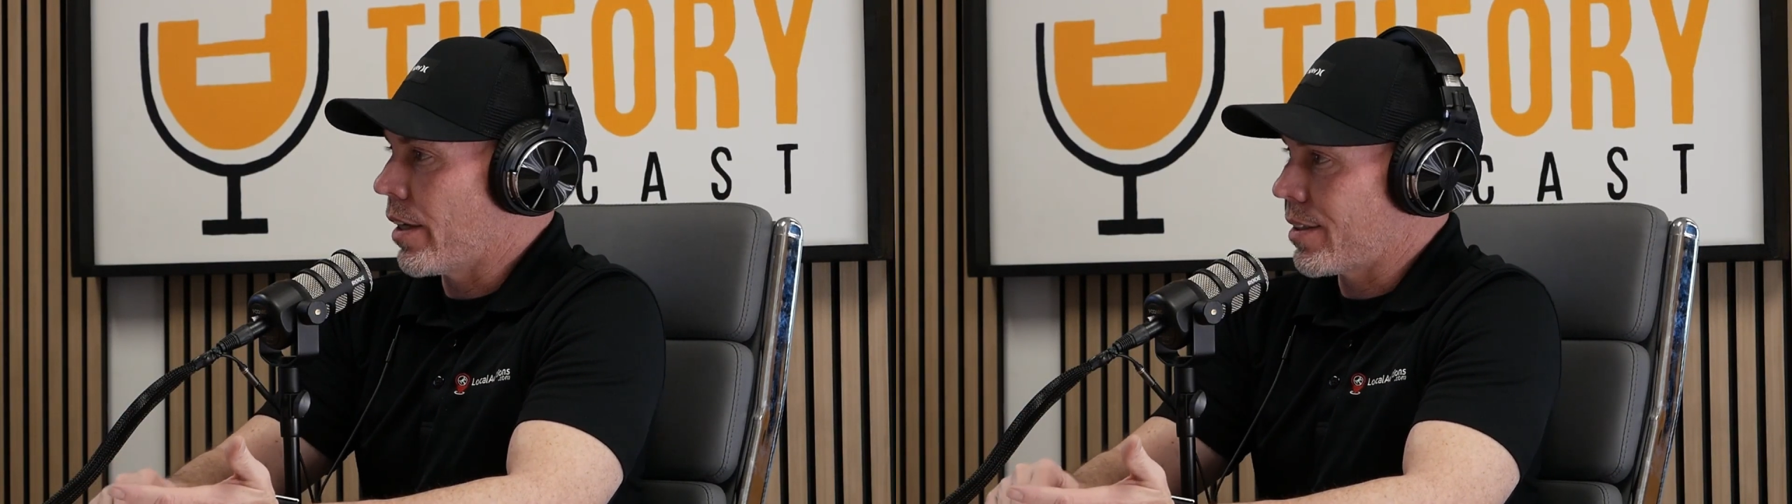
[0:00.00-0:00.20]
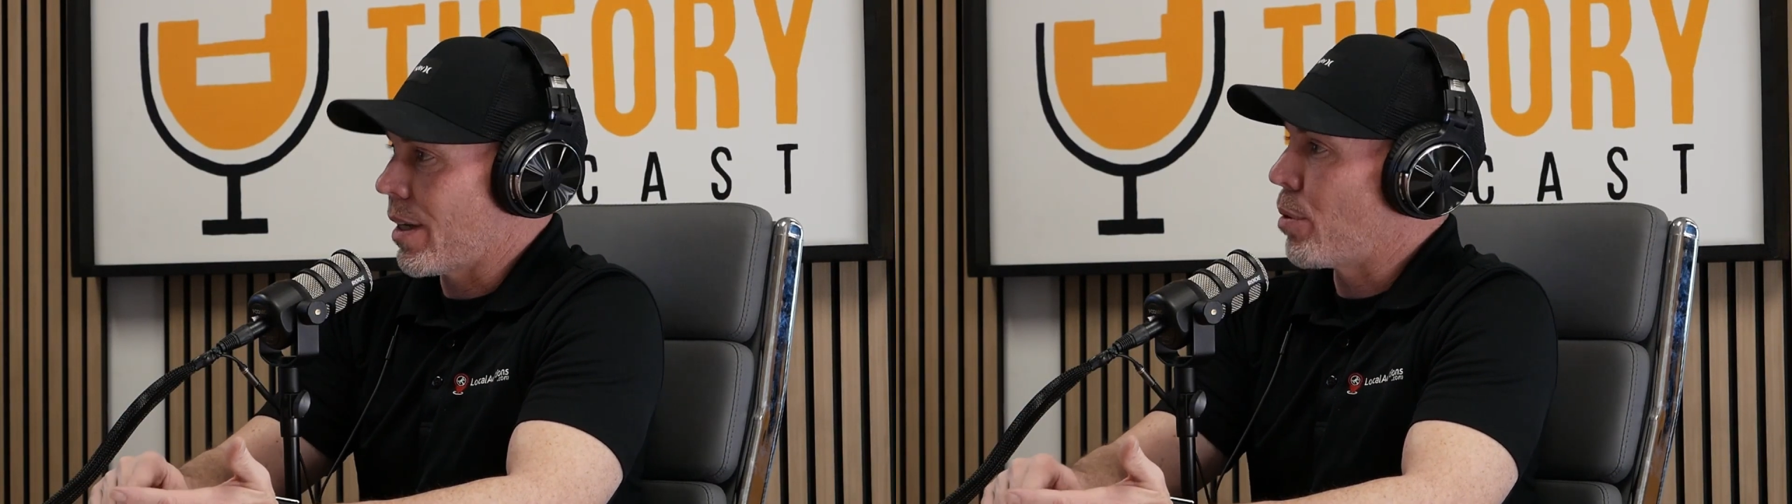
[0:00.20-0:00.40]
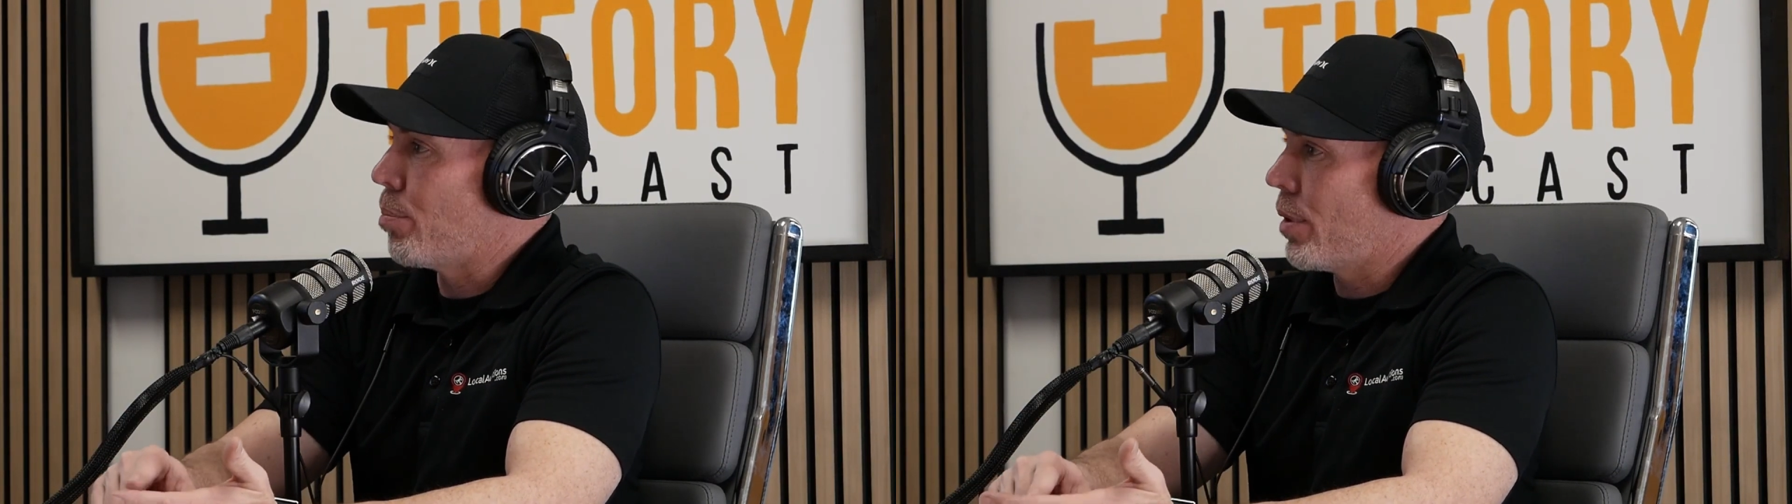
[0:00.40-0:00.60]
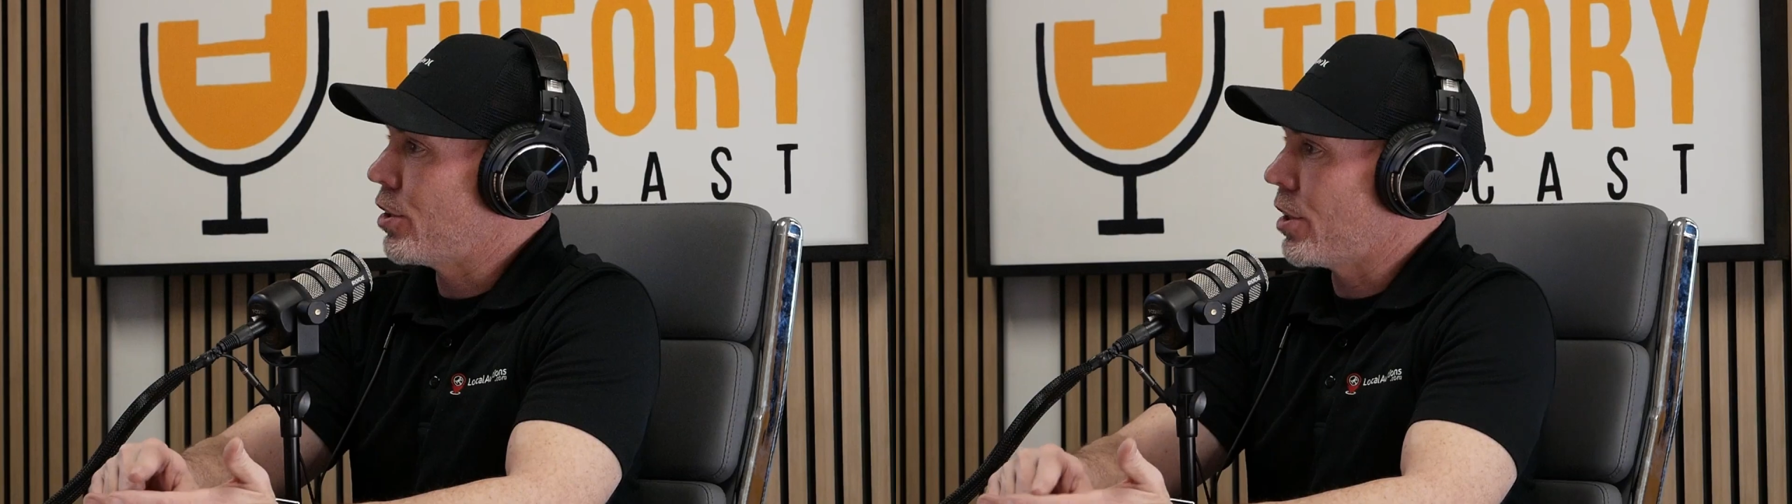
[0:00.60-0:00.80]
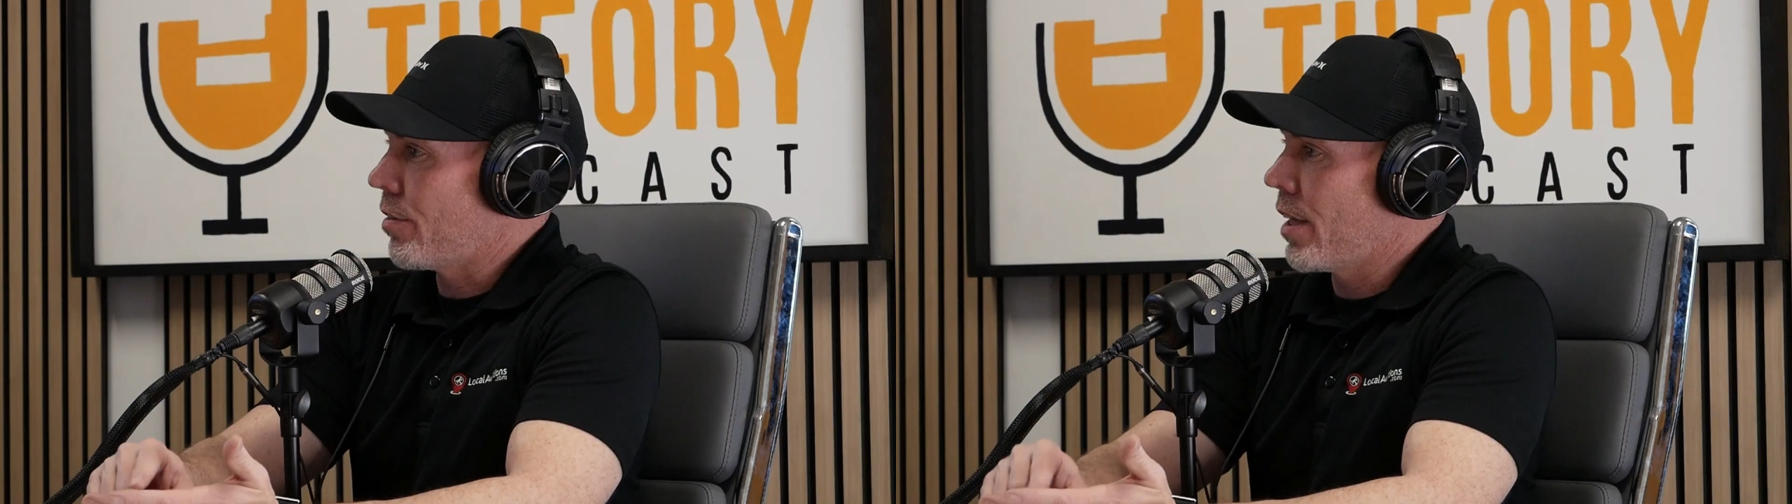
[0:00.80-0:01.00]
a separate
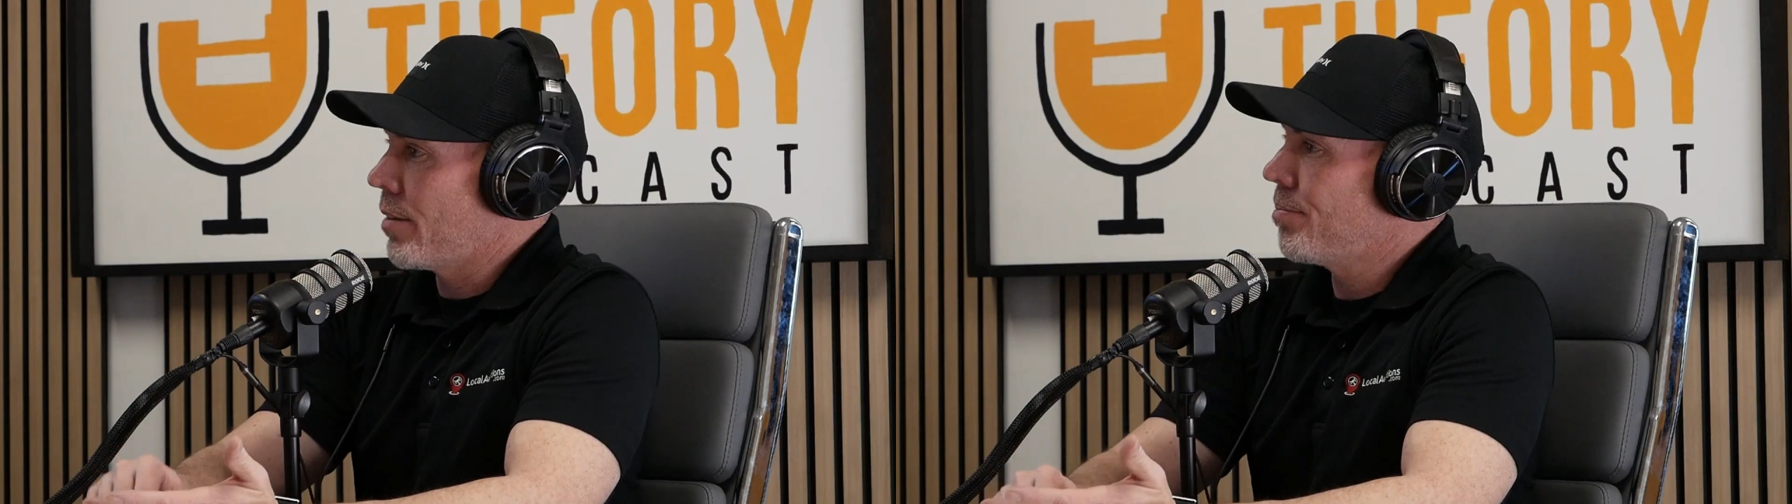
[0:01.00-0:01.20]
budget, right?